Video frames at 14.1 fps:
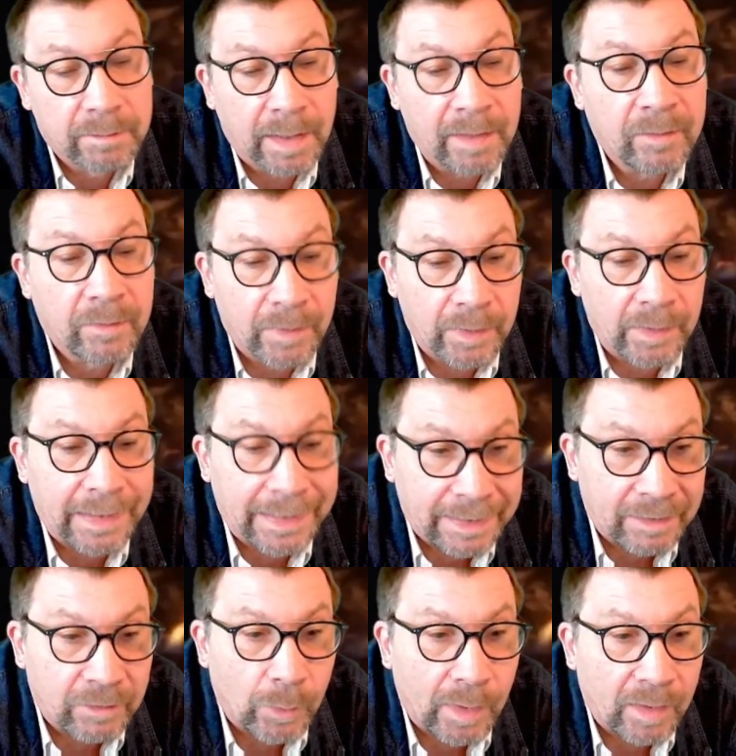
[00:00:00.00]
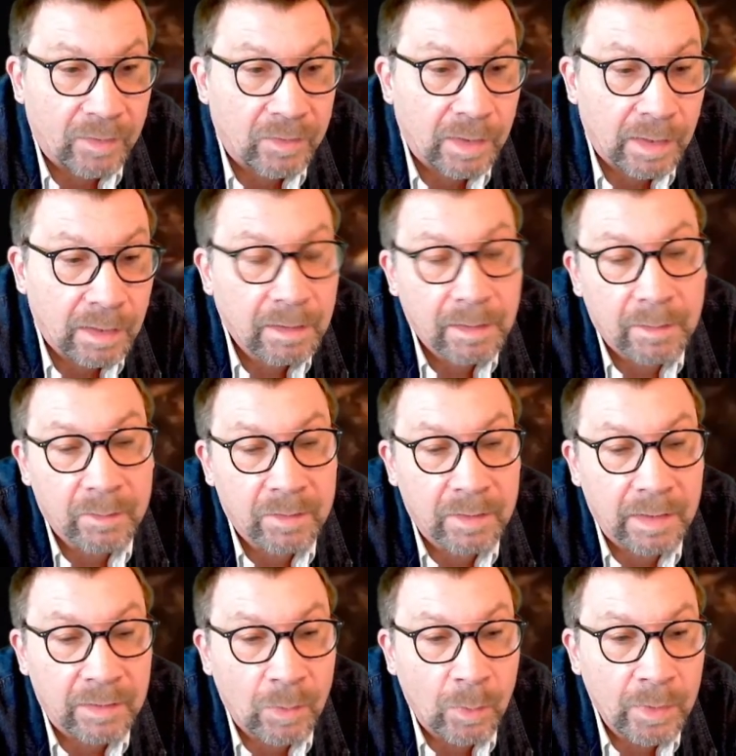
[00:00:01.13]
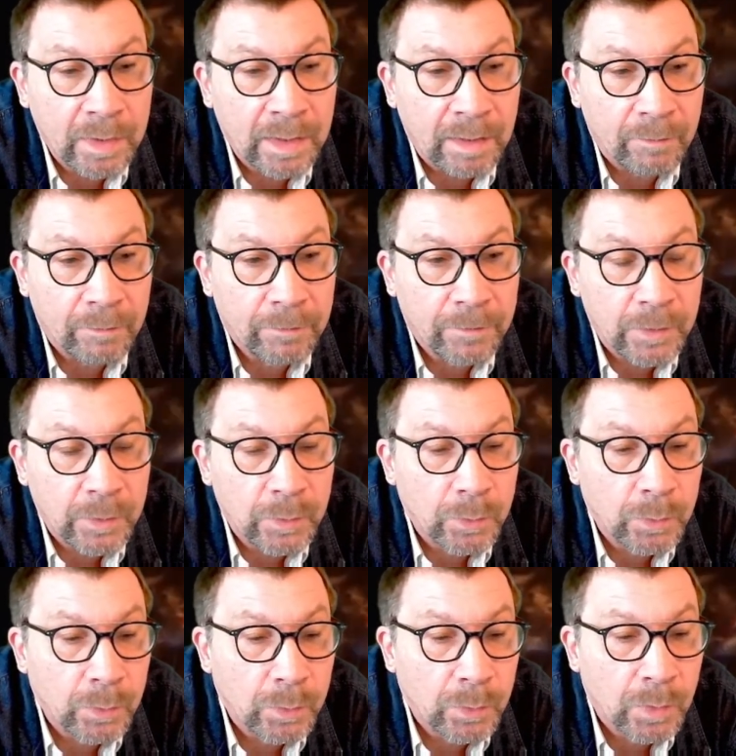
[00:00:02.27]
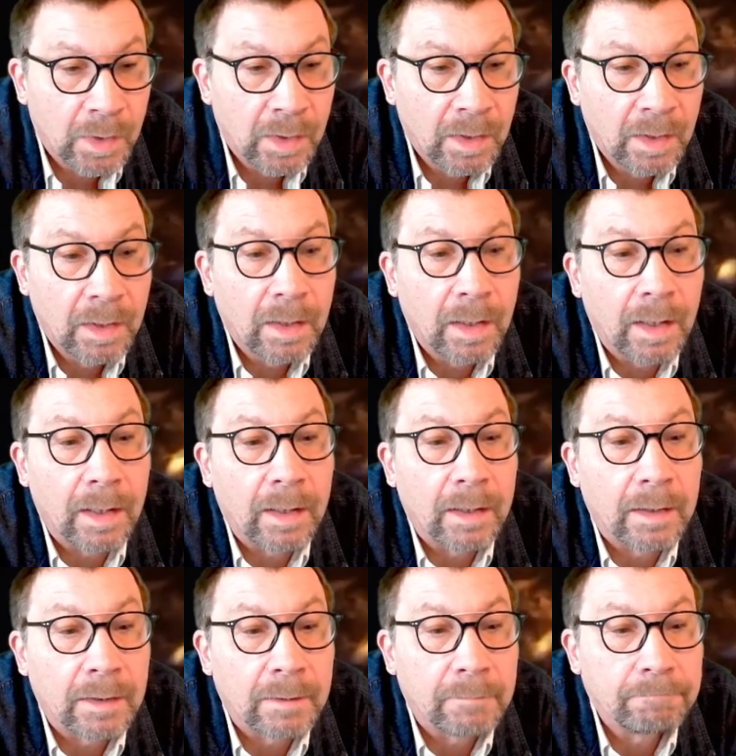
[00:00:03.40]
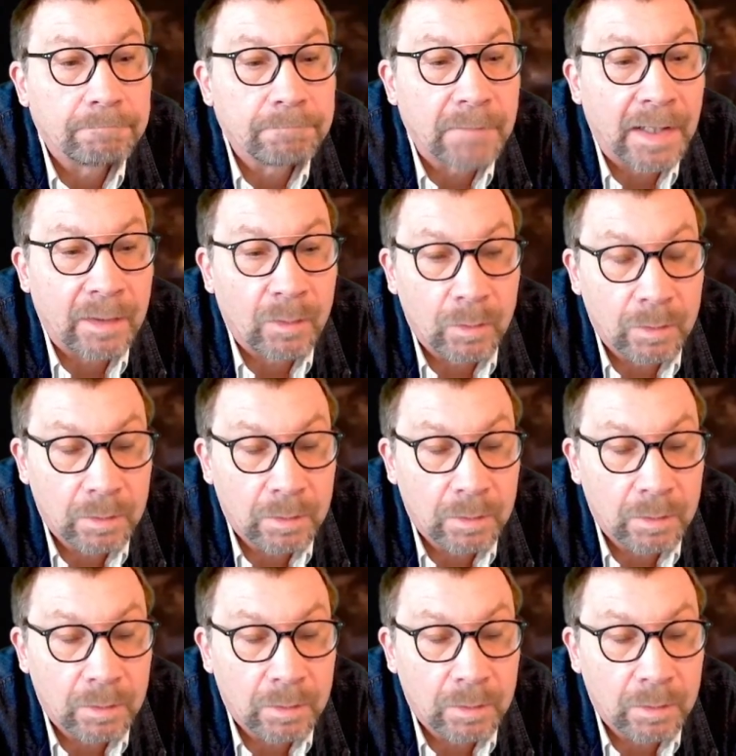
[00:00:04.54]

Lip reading: That's very interesting. It's only a few, like